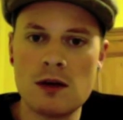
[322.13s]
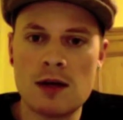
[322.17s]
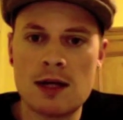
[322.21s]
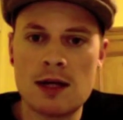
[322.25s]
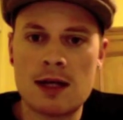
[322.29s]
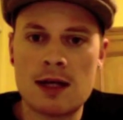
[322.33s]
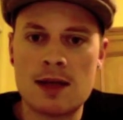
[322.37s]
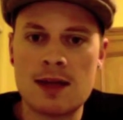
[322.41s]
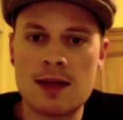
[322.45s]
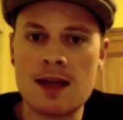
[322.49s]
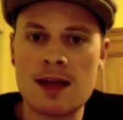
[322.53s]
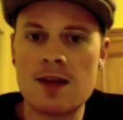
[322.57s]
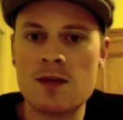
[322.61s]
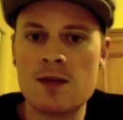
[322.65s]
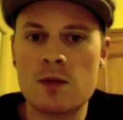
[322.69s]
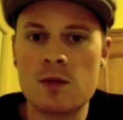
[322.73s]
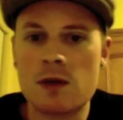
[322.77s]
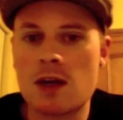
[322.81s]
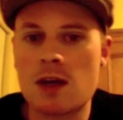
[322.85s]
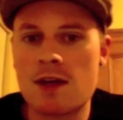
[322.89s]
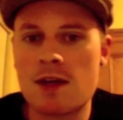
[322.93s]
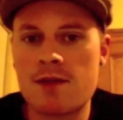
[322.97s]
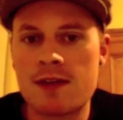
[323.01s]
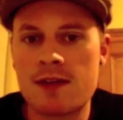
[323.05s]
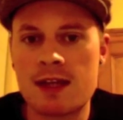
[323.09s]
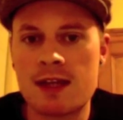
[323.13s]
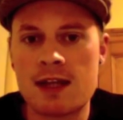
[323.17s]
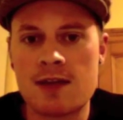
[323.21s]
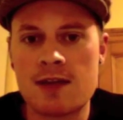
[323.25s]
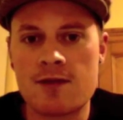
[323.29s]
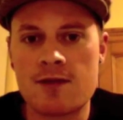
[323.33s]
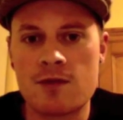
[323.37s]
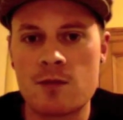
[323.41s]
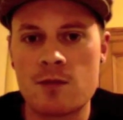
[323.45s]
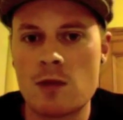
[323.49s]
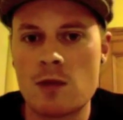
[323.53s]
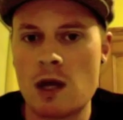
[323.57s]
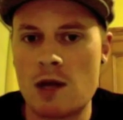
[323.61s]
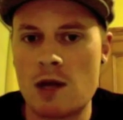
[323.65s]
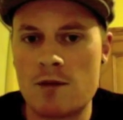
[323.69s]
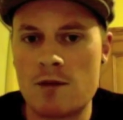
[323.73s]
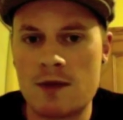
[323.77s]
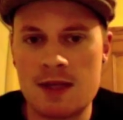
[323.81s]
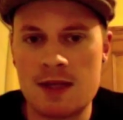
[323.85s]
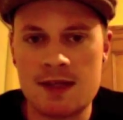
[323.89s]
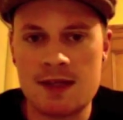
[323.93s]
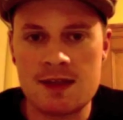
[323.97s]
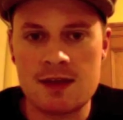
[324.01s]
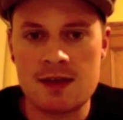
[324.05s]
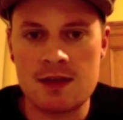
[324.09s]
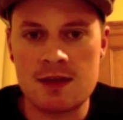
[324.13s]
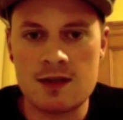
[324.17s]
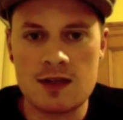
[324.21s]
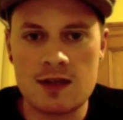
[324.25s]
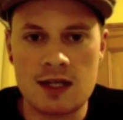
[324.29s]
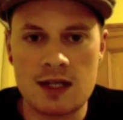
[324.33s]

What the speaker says: That's what I found out from my research,